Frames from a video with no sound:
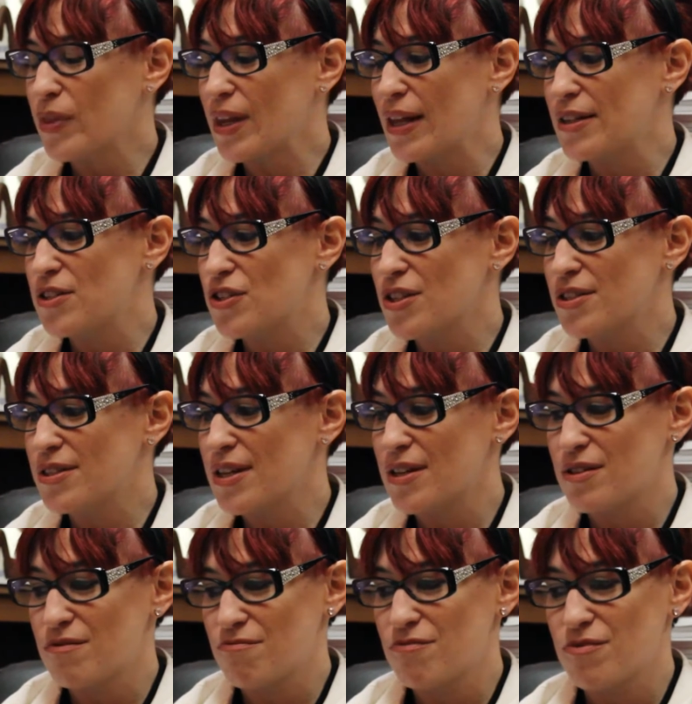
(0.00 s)
It's just
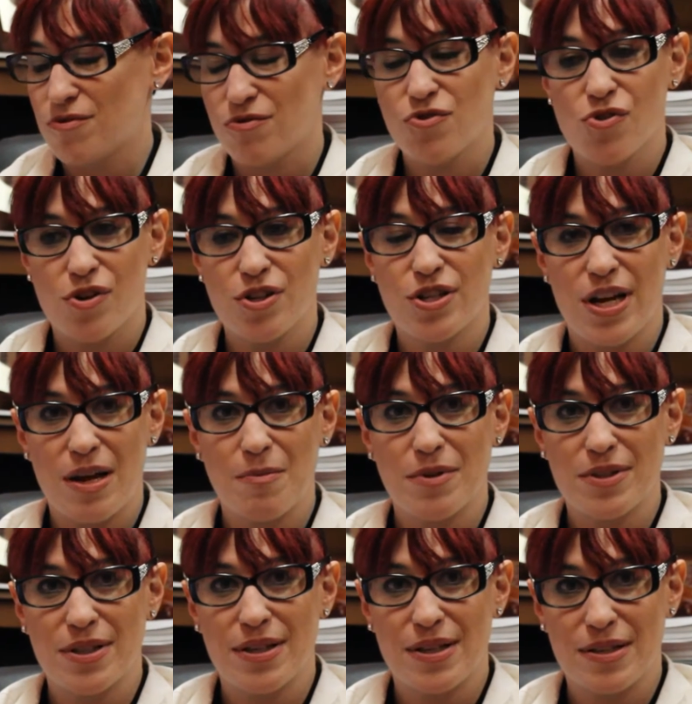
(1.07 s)
that George
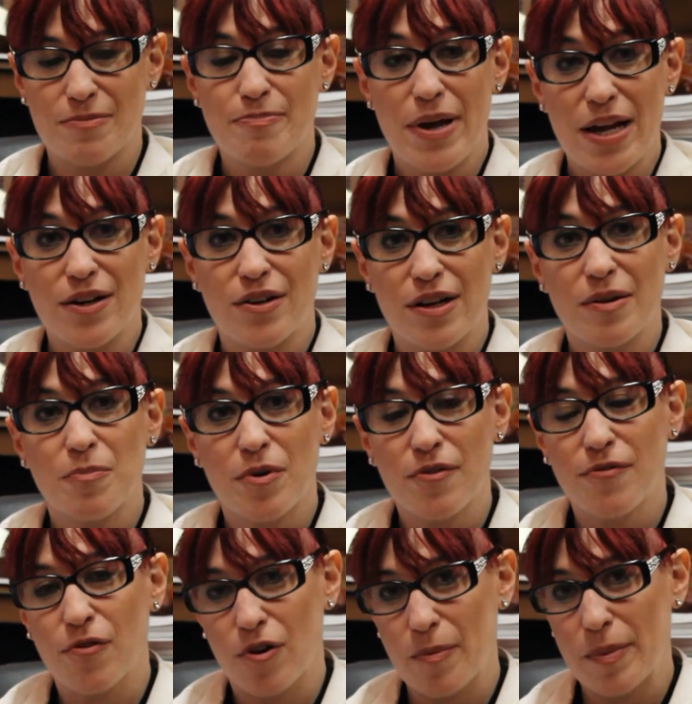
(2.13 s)
Hamilton is better at
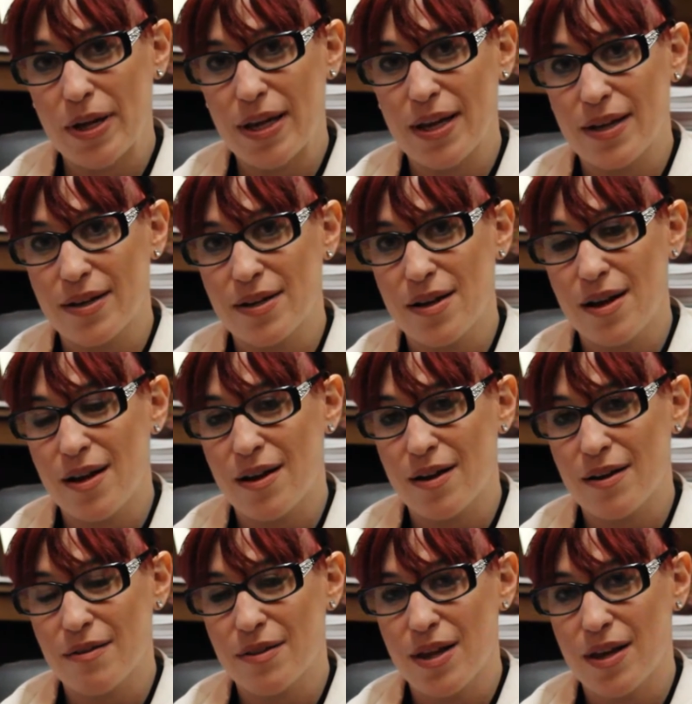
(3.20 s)
performing it
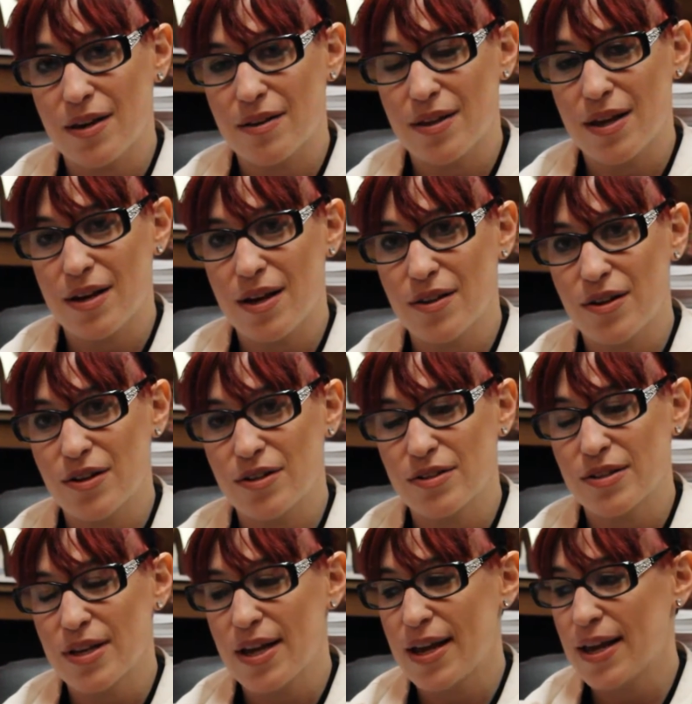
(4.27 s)
than
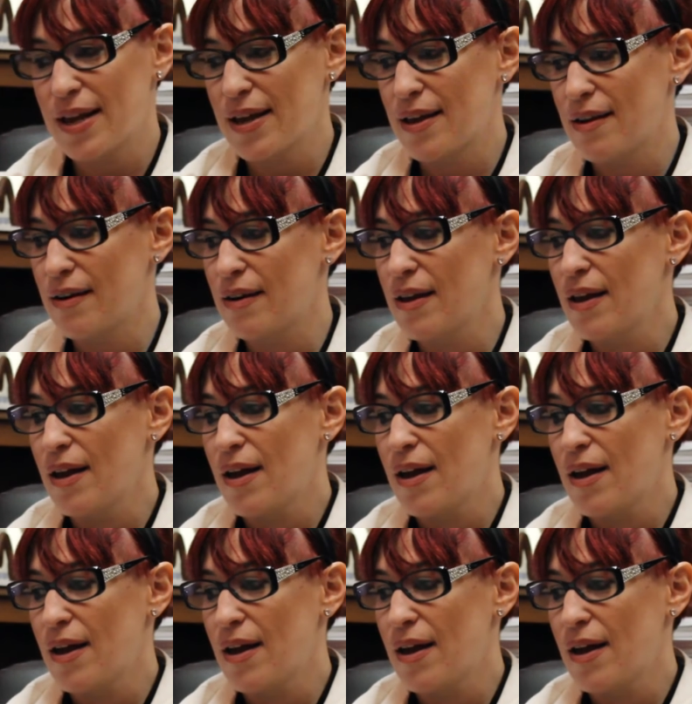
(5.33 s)
others, and